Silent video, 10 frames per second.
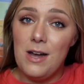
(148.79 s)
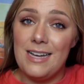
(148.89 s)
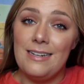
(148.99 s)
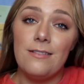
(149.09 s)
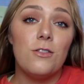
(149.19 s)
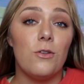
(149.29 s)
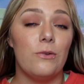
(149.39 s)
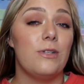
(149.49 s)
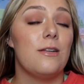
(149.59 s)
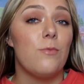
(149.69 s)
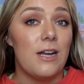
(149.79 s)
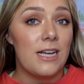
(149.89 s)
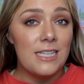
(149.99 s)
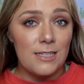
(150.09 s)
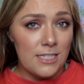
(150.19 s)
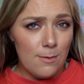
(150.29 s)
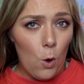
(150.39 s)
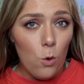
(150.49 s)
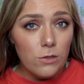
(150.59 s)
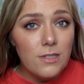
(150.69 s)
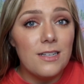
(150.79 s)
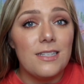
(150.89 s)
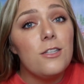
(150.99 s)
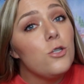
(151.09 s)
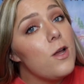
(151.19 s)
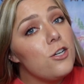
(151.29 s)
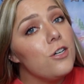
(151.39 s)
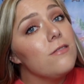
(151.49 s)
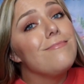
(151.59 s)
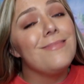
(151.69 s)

and the only reason I'm wearing it is because I'm cold, because it's a sweatshirt.